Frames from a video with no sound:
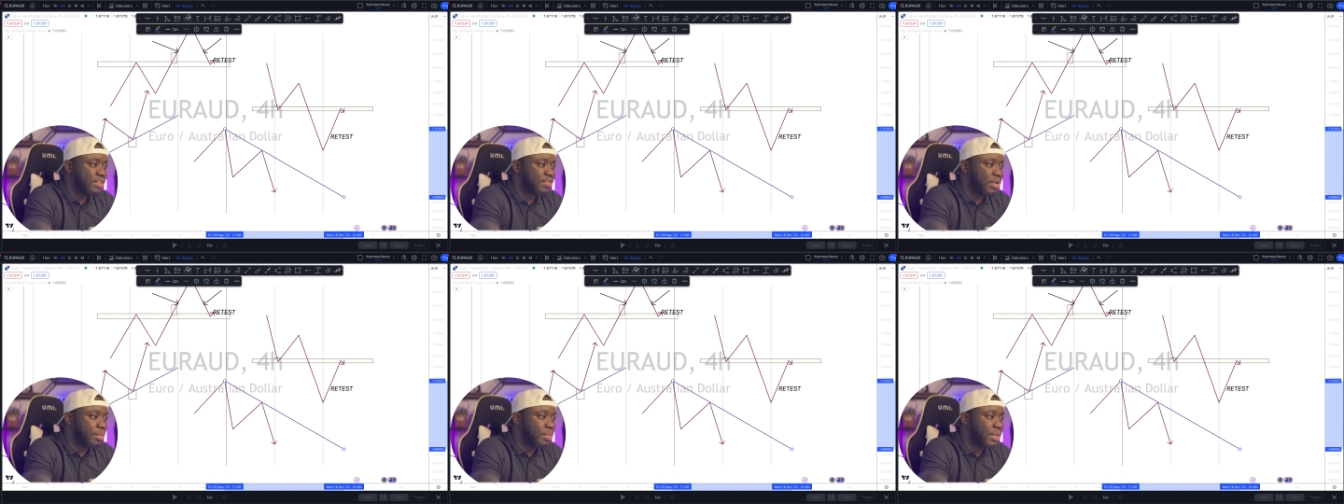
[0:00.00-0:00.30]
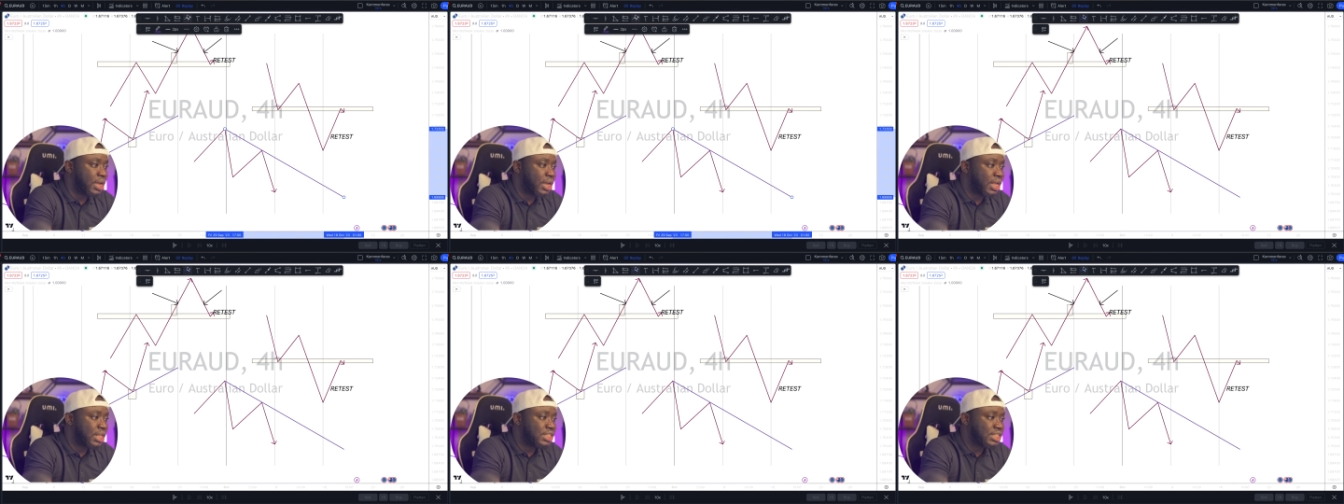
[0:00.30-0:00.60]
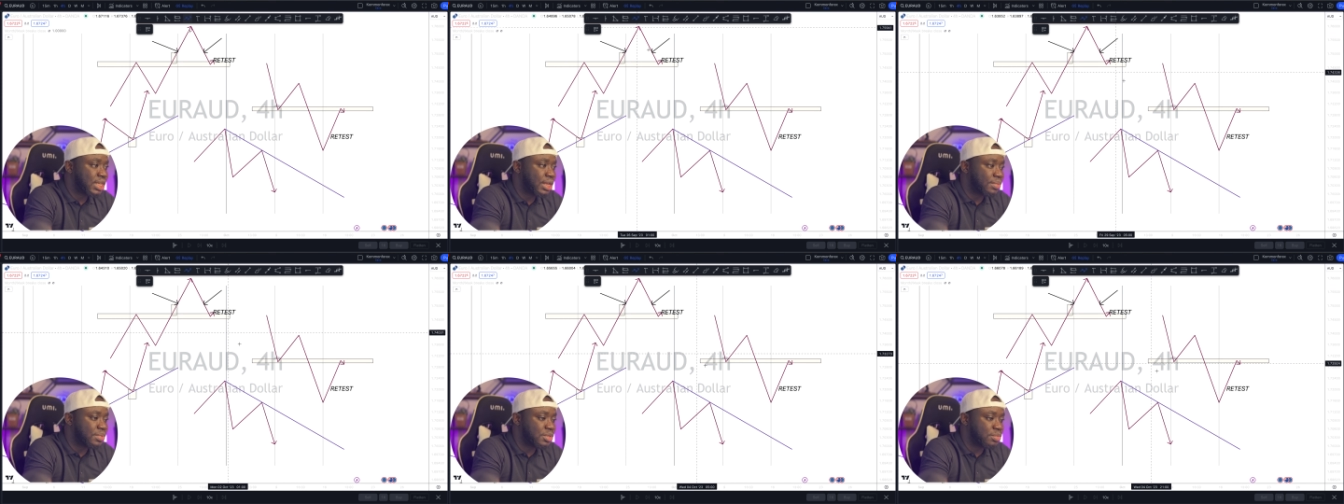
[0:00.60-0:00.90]
If the market
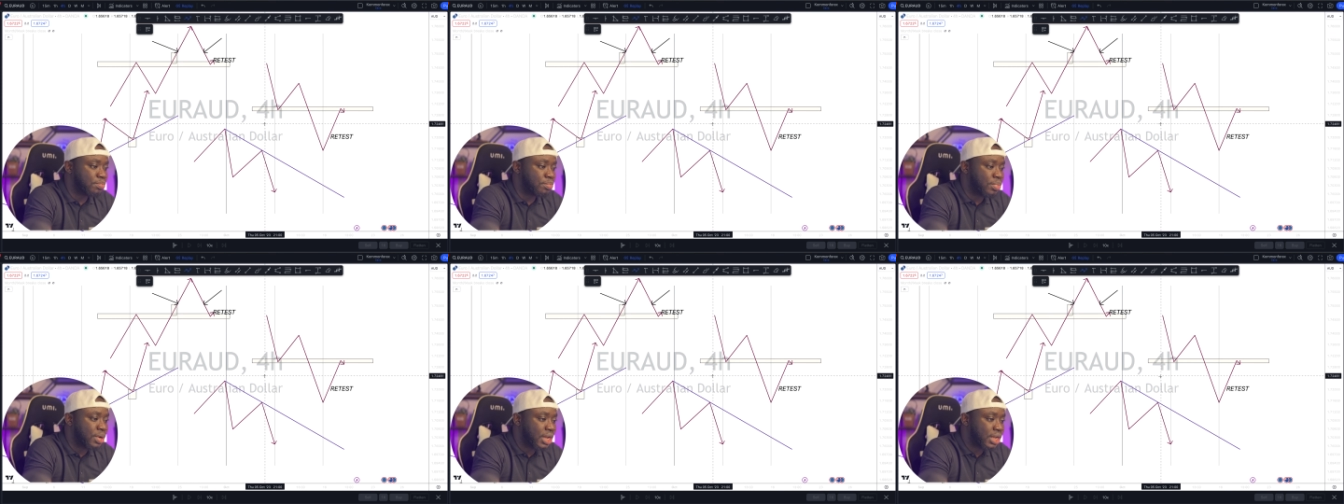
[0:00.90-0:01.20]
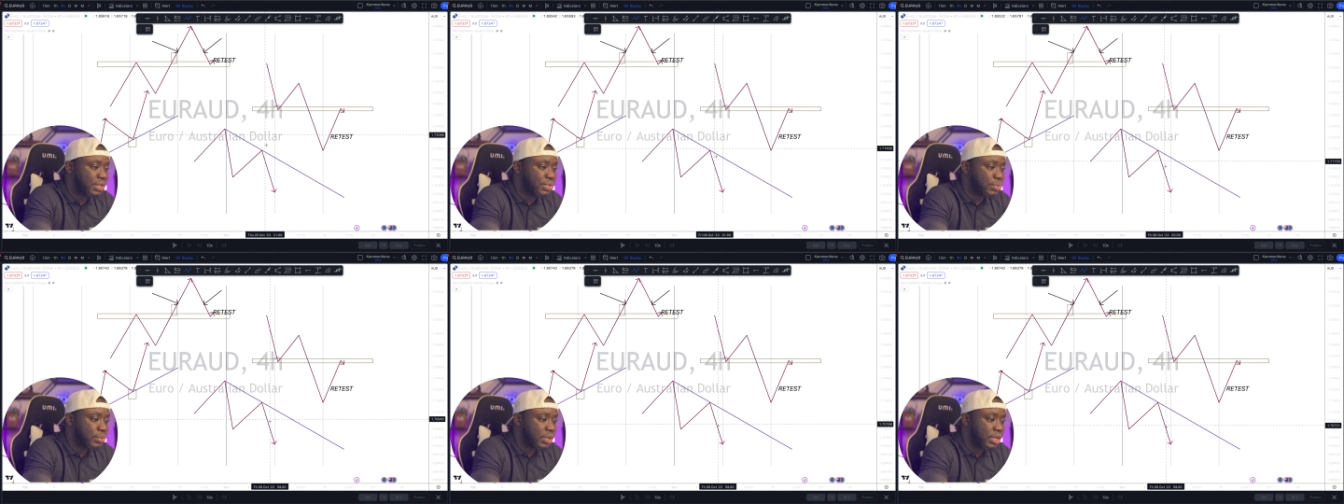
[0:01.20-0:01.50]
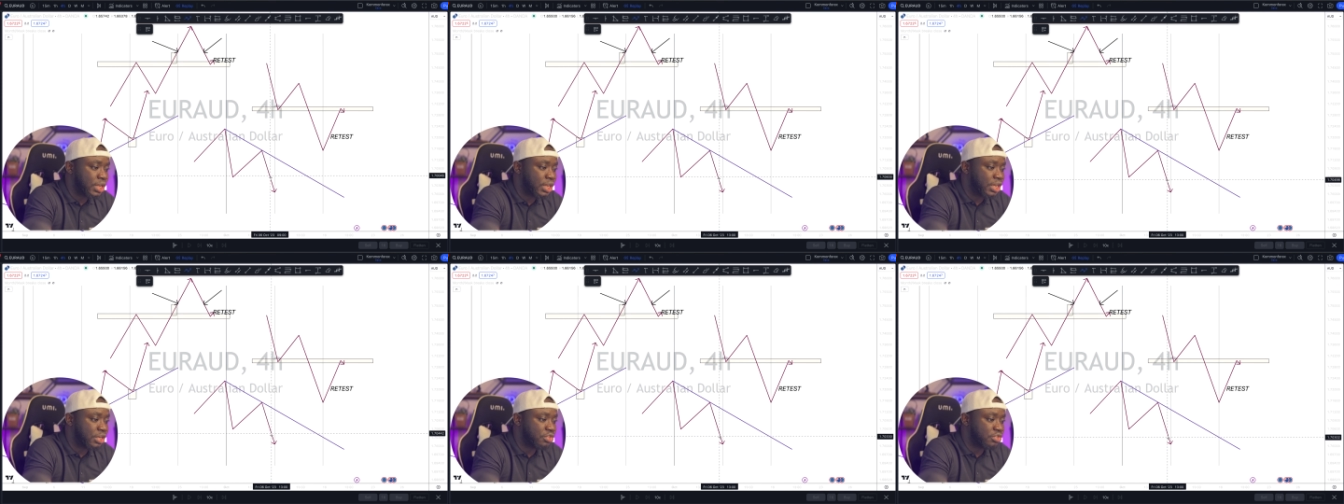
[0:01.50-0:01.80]
comes back to
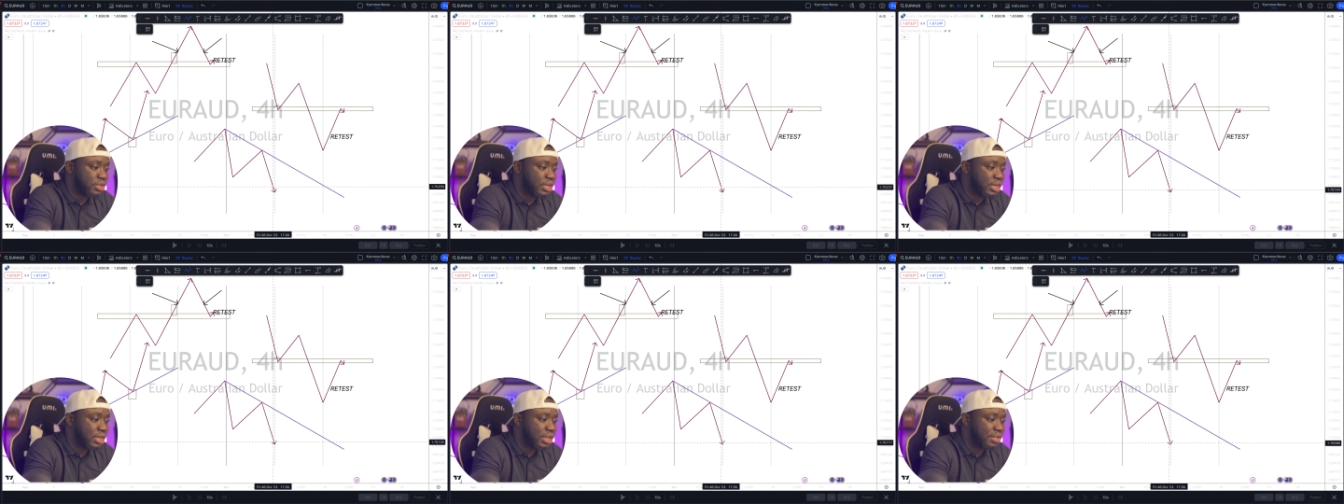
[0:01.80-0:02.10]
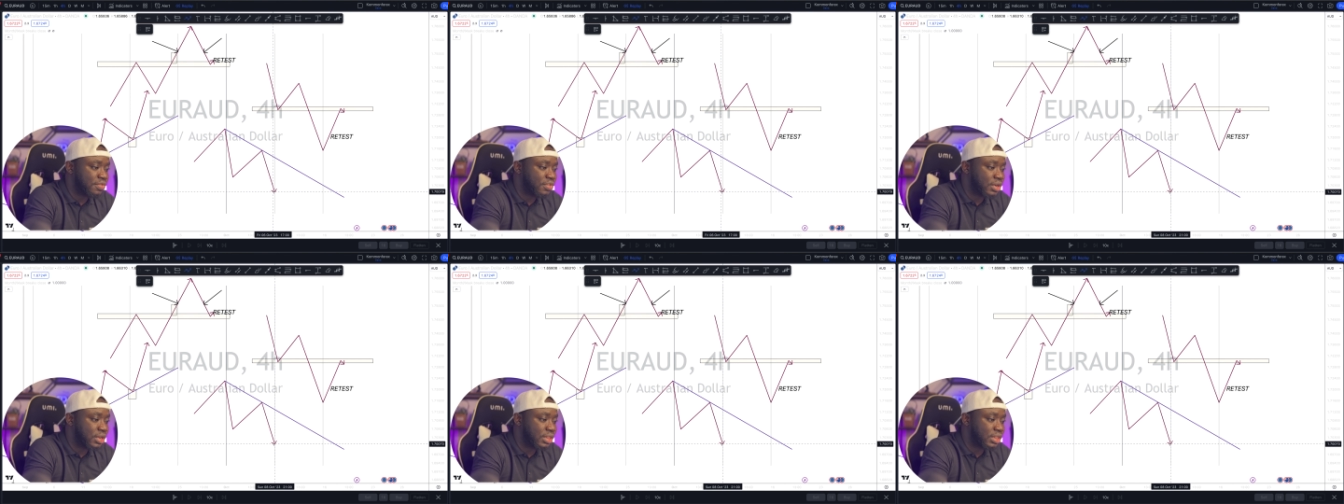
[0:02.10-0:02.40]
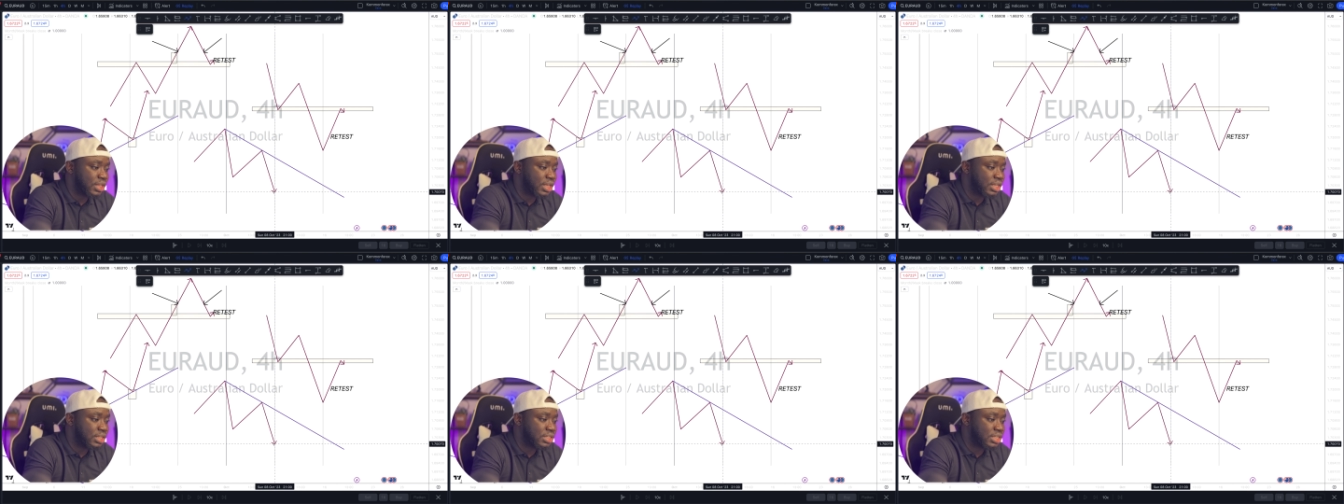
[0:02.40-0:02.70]
hit the trend line for the
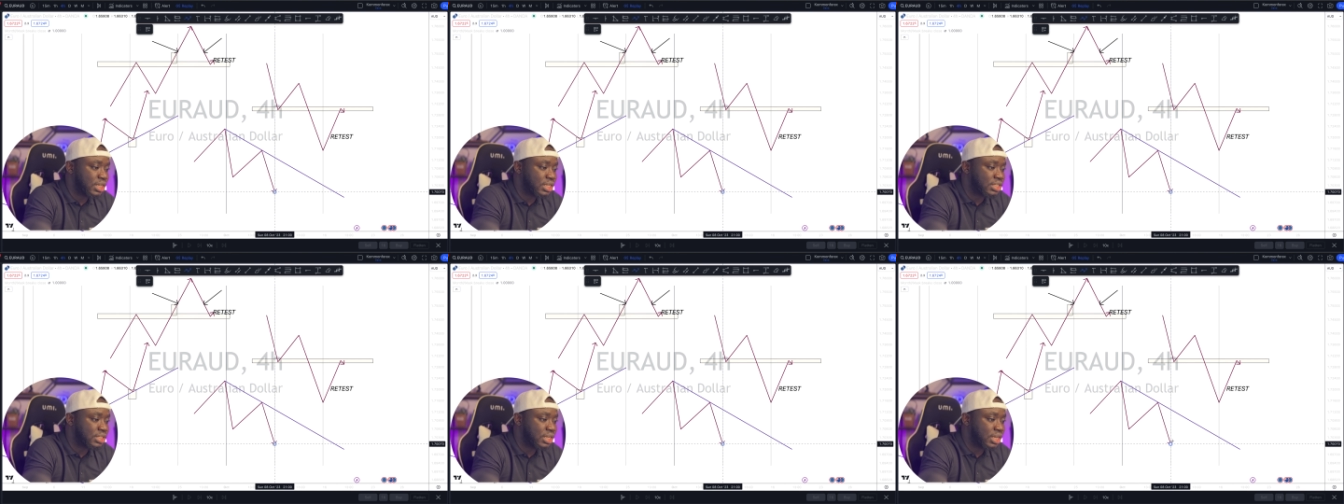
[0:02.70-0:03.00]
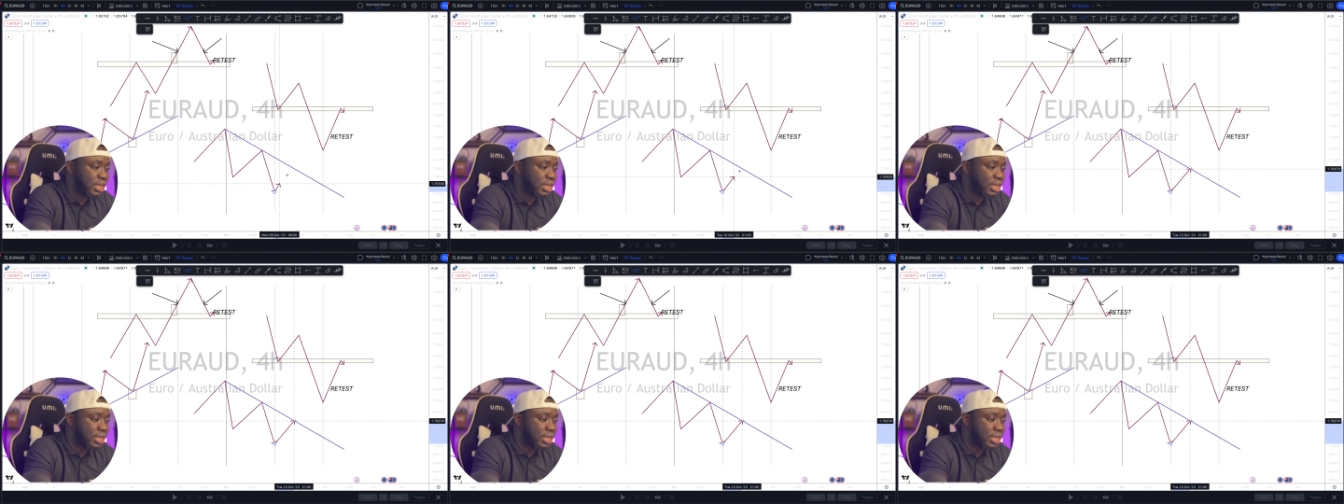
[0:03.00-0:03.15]
third touch,